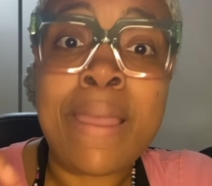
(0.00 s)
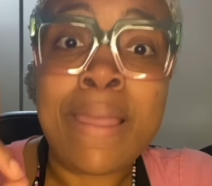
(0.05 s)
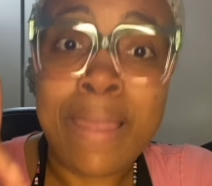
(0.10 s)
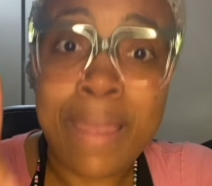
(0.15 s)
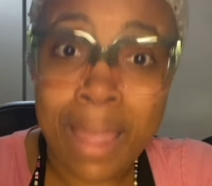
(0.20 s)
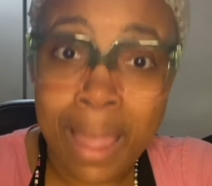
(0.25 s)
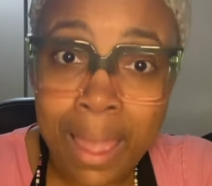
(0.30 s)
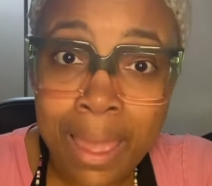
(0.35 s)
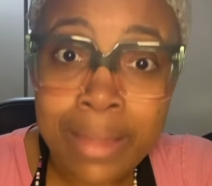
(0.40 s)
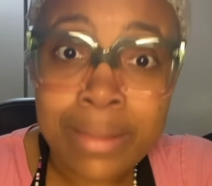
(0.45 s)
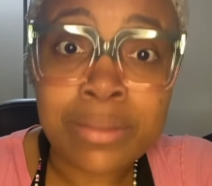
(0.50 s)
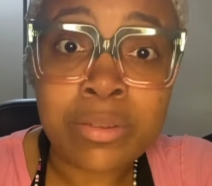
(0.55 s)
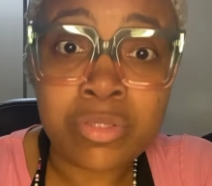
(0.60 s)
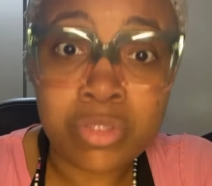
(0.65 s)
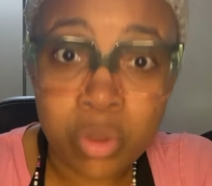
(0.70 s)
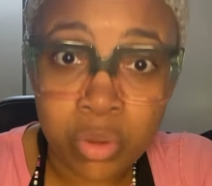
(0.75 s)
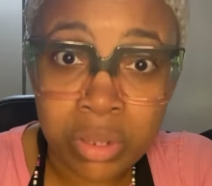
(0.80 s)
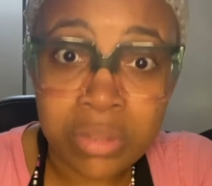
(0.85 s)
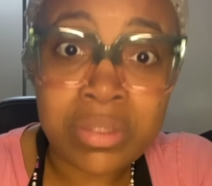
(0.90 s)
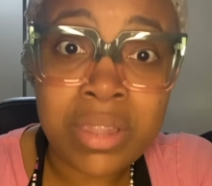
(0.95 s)
God's
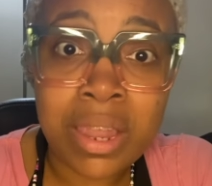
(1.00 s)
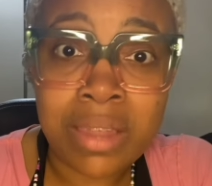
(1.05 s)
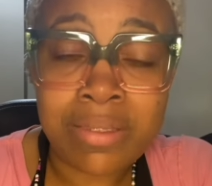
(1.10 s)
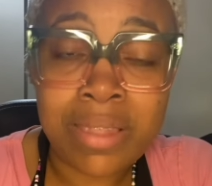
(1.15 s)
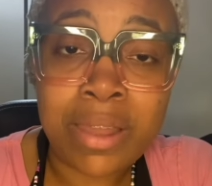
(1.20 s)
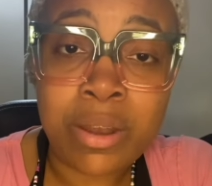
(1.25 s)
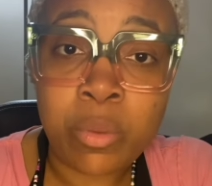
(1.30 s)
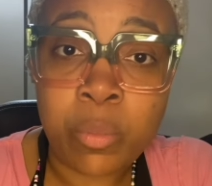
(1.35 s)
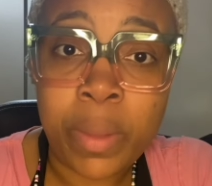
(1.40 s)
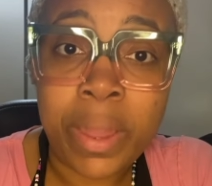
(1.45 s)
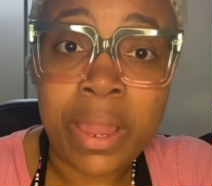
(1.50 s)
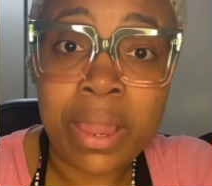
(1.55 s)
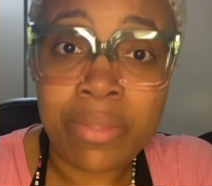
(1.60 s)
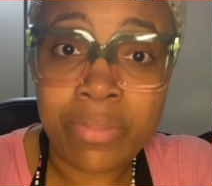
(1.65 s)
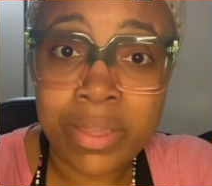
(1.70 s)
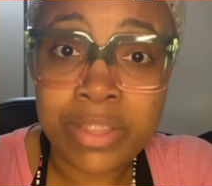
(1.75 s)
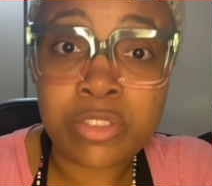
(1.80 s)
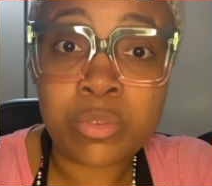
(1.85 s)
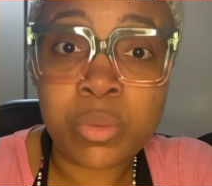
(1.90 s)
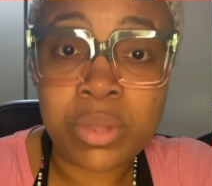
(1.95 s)
going to take that away.
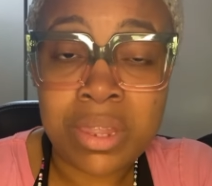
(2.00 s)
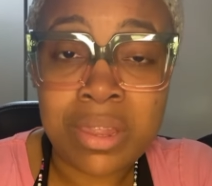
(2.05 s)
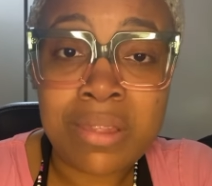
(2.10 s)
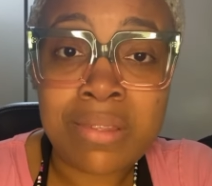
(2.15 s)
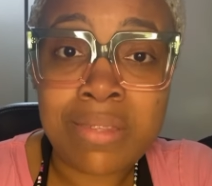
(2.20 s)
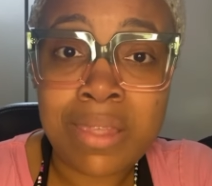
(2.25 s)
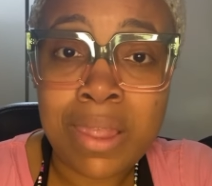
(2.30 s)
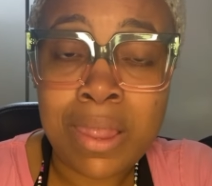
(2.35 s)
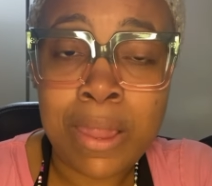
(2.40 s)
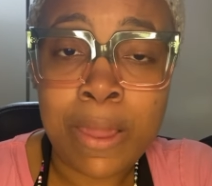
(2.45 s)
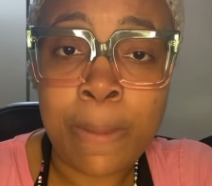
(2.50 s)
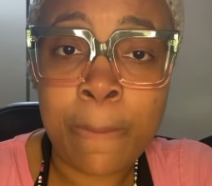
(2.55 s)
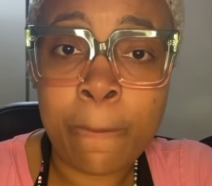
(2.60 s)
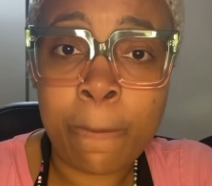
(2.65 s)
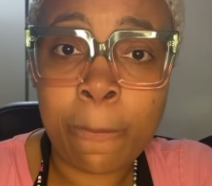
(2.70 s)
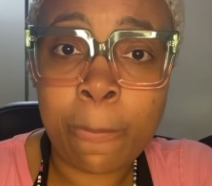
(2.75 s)
And that's what he did.